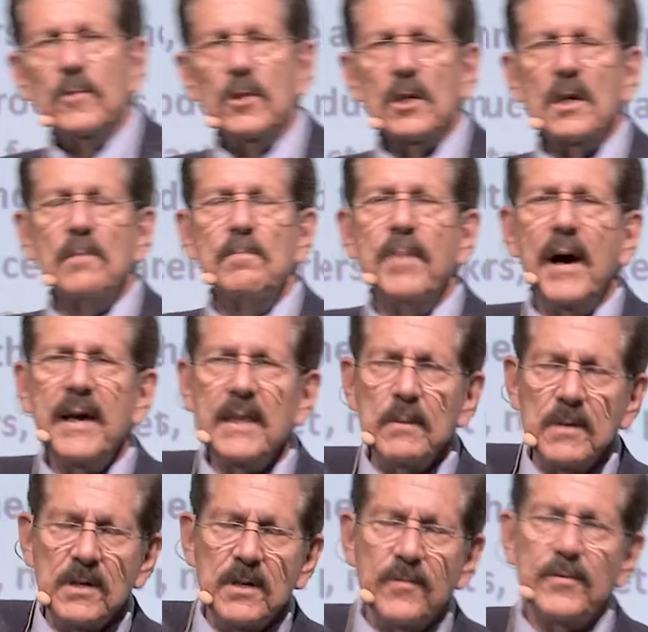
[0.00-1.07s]
to combine
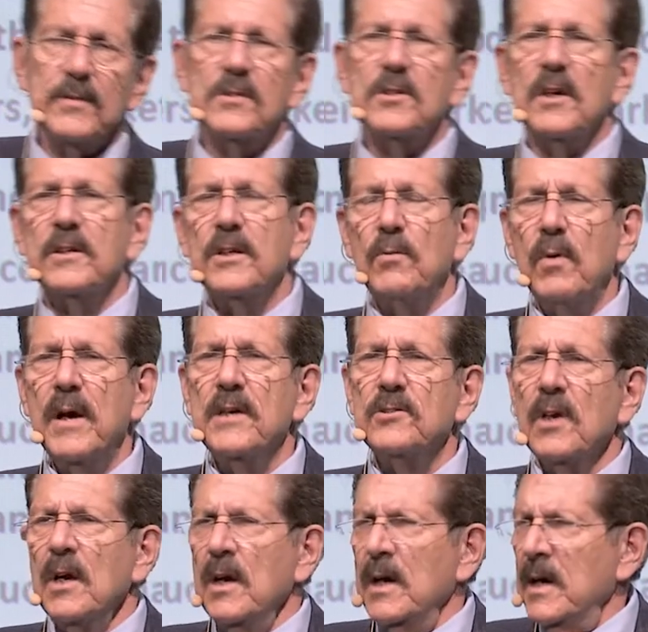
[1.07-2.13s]
them in different Sunday
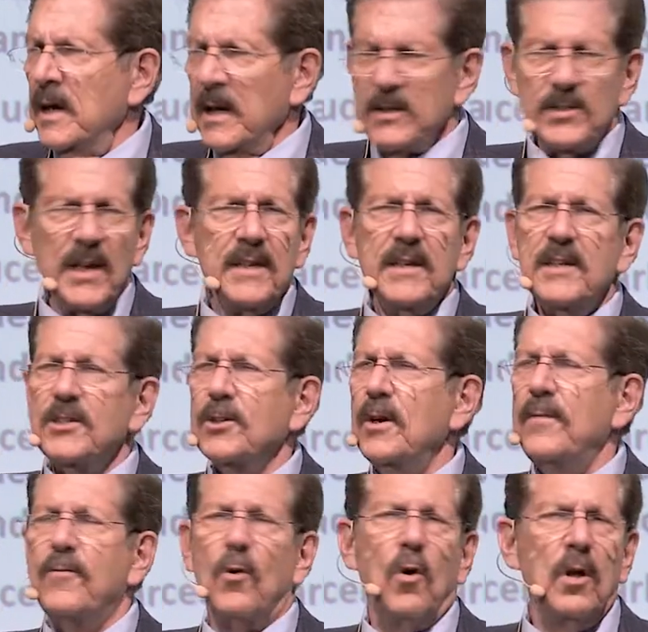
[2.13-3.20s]
ways. It's not
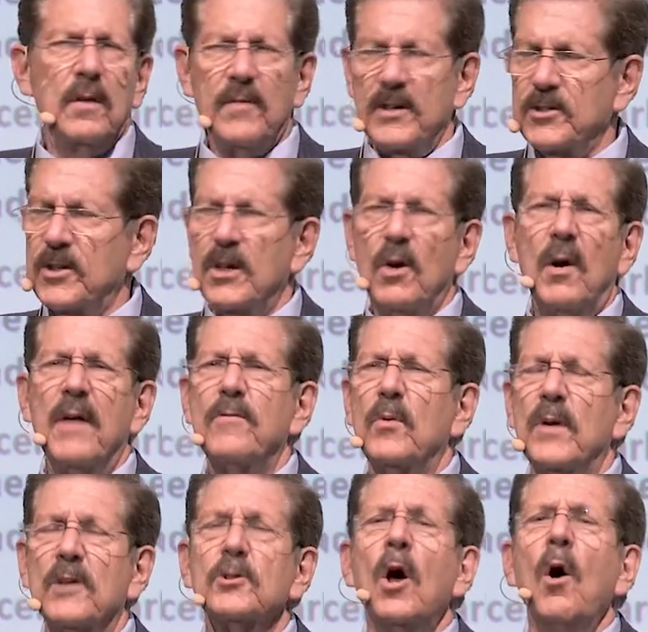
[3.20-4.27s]
necessary for all of us to know
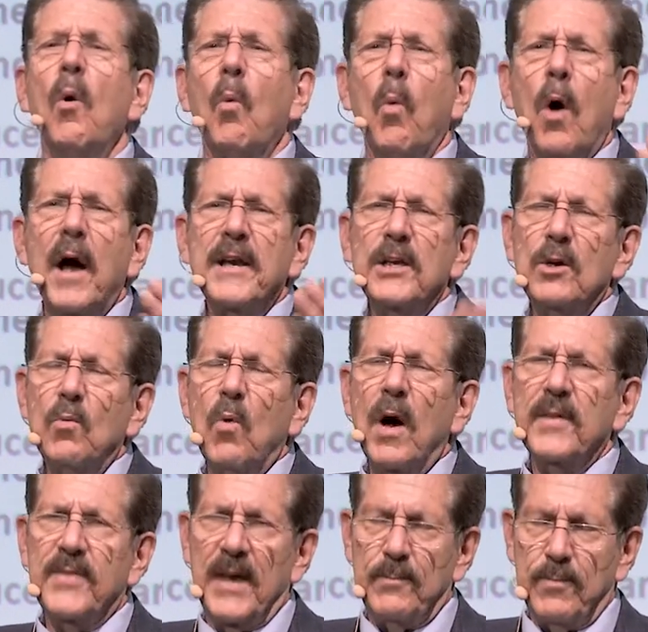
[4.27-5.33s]
everyone else. Why do you
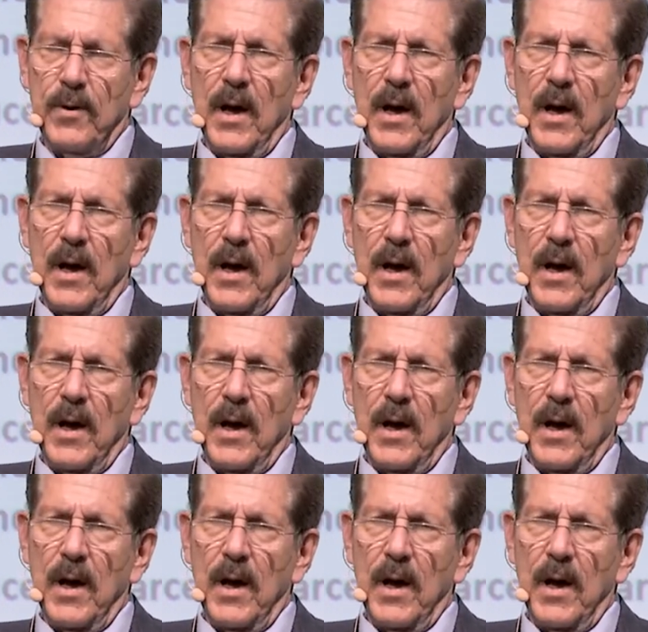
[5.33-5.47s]
want that